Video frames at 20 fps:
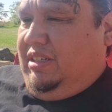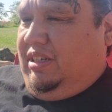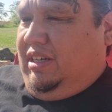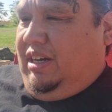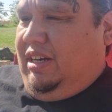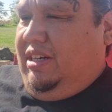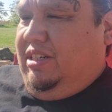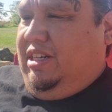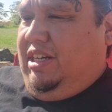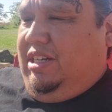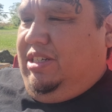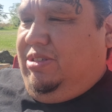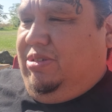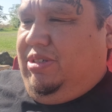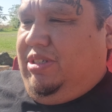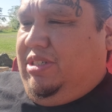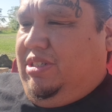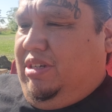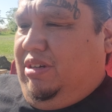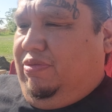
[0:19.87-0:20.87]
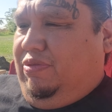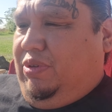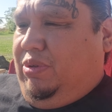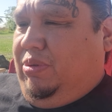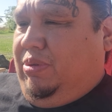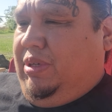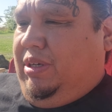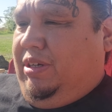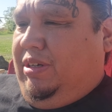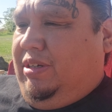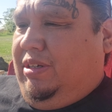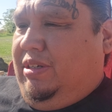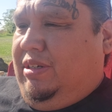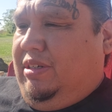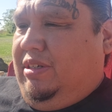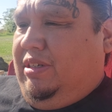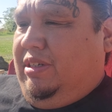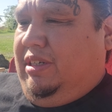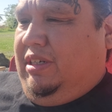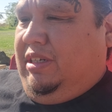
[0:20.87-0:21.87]
a lot of dangerous stuff going on.
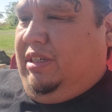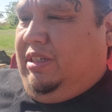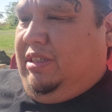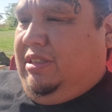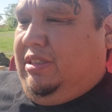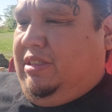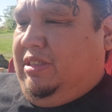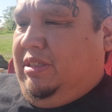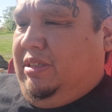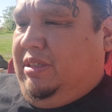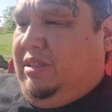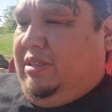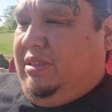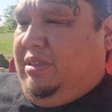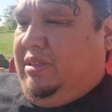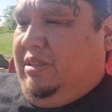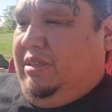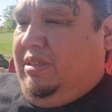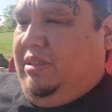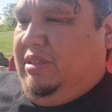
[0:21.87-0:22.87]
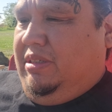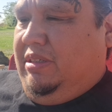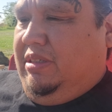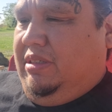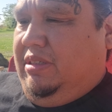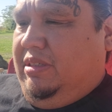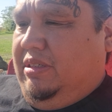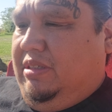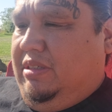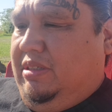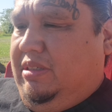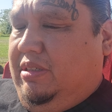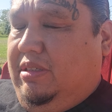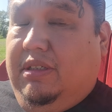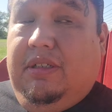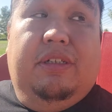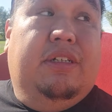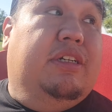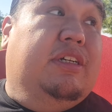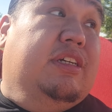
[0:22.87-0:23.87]
And it's, uh,
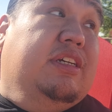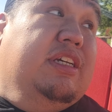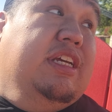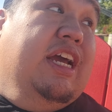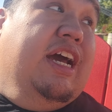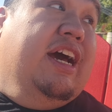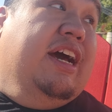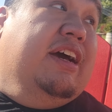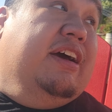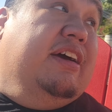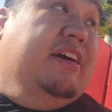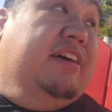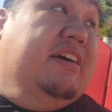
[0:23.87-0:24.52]
yeah.